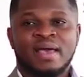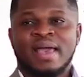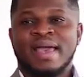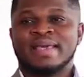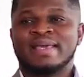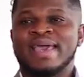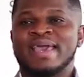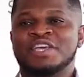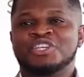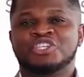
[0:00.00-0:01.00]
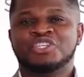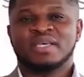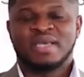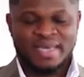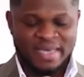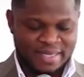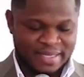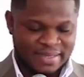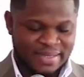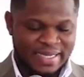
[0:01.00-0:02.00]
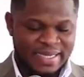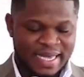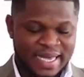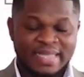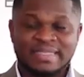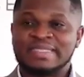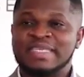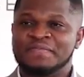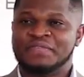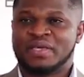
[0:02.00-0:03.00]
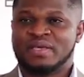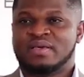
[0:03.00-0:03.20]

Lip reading: engage in this naked thievery